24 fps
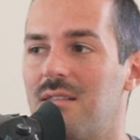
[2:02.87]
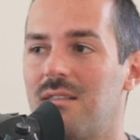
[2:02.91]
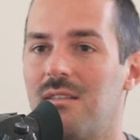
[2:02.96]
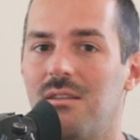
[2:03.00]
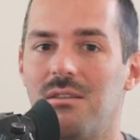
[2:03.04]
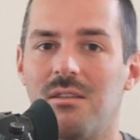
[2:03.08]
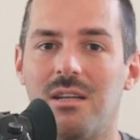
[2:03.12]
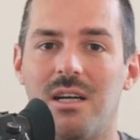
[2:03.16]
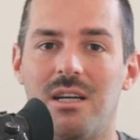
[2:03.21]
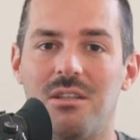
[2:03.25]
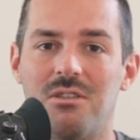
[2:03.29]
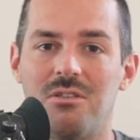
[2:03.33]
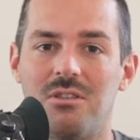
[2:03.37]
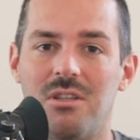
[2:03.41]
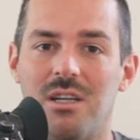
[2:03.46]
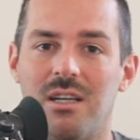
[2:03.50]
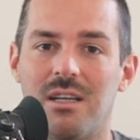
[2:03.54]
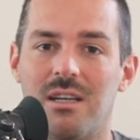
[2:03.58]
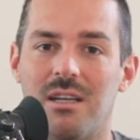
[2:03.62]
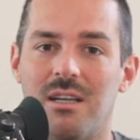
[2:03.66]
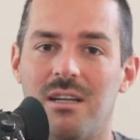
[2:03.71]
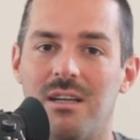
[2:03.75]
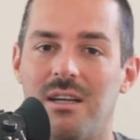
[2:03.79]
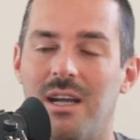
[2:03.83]
still not
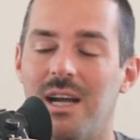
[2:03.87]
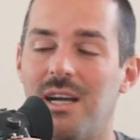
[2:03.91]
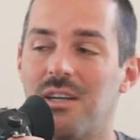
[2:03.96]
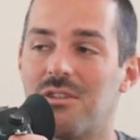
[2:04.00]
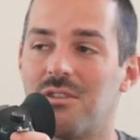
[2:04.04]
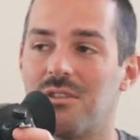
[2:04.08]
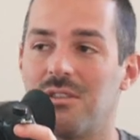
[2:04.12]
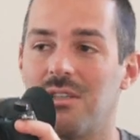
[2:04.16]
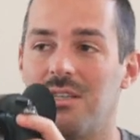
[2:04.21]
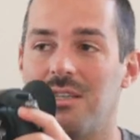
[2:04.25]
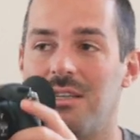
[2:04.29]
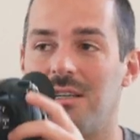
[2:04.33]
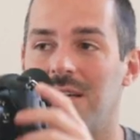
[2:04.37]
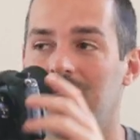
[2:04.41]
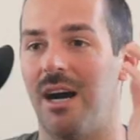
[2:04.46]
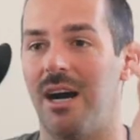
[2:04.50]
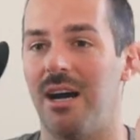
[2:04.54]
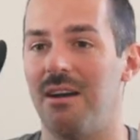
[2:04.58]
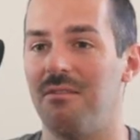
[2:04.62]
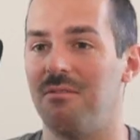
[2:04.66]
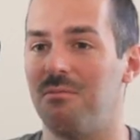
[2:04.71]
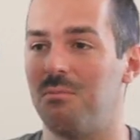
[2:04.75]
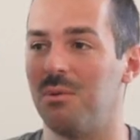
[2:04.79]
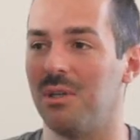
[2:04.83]
shaking. Actually,
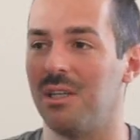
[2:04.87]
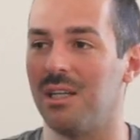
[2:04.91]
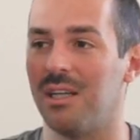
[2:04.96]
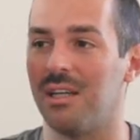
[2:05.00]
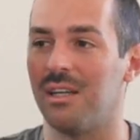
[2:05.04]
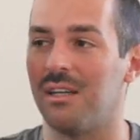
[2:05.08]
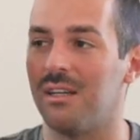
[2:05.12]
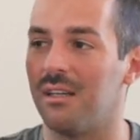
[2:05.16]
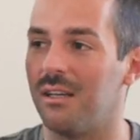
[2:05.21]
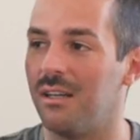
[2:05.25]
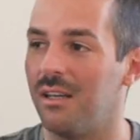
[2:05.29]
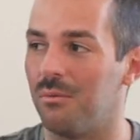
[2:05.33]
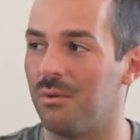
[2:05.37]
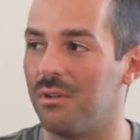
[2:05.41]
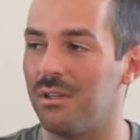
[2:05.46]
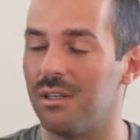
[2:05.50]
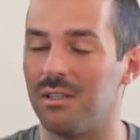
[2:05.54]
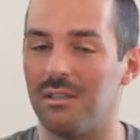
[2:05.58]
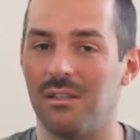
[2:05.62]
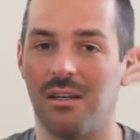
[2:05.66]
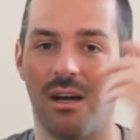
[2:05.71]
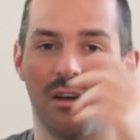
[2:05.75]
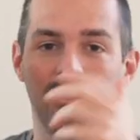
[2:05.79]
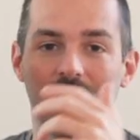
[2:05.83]
I've been in with
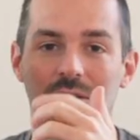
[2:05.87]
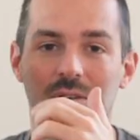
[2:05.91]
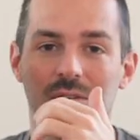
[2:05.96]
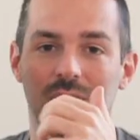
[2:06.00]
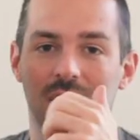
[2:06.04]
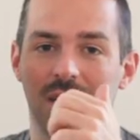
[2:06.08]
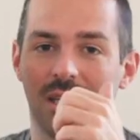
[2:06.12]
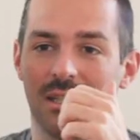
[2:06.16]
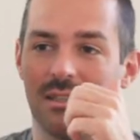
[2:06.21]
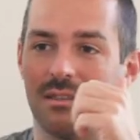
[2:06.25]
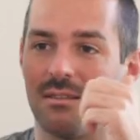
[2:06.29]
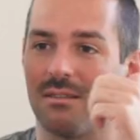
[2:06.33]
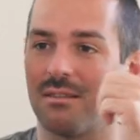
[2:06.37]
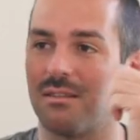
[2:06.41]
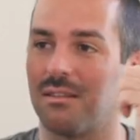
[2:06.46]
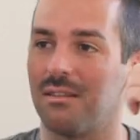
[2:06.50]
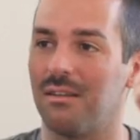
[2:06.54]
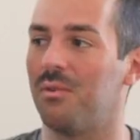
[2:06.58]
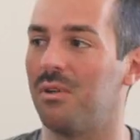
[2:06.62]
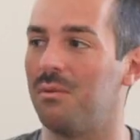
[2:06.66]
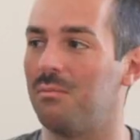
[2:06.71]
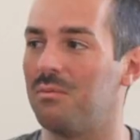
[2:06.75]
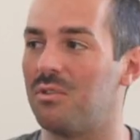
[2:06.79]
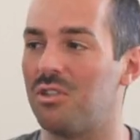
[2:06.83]
another lens
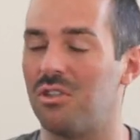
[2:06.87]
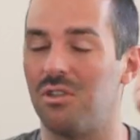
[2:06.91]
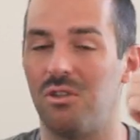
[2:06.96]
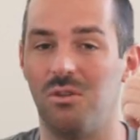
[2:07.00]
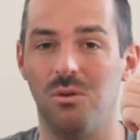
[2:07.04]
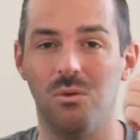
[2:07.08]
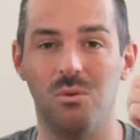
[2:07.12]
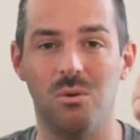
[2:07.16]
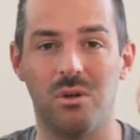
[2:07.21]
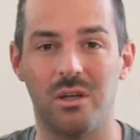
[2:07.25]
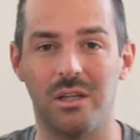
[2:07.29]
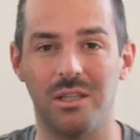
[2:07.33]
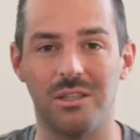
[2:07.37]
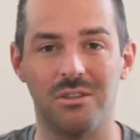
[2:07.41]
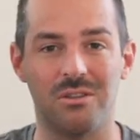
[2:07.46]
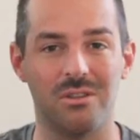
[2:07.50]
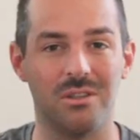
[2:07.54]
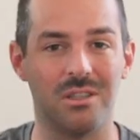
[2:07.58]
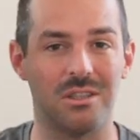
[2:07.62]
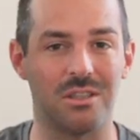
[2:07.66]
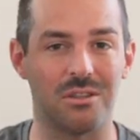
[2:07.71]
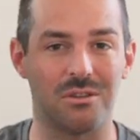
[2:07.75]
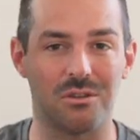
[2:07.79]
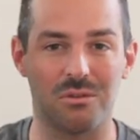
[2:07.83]
from
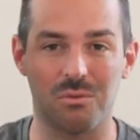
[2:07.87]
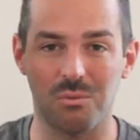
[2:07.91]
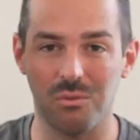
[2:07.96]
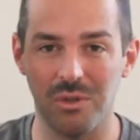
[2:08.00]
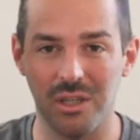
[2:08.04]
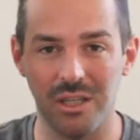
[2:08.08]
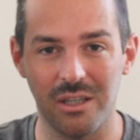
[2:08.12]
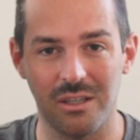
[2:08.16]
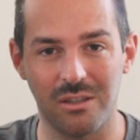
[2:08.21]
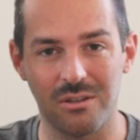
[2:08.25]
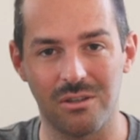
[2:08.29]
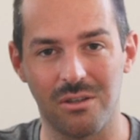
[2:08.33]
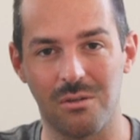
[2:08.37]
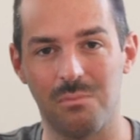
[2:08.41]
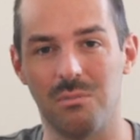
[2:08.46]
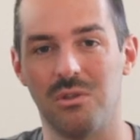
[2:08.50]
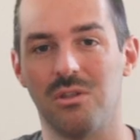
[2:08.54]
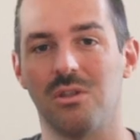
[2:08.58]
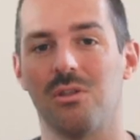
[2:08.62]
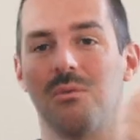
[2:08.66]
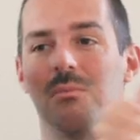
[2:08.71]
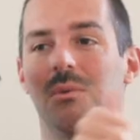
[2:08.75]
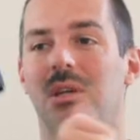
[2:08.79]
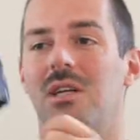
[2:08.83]
200 to 300
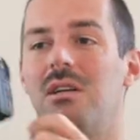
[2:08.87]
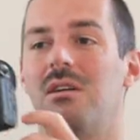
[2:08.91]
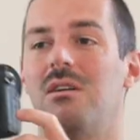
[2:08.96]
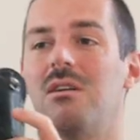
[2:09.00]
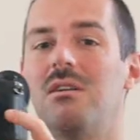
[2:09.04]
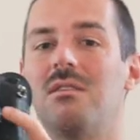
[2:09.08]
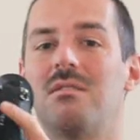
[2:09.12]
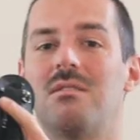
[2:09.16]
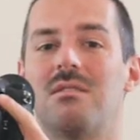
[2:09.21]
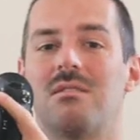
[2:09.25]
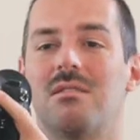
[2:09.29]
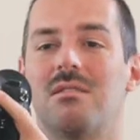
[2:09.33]
millimeters,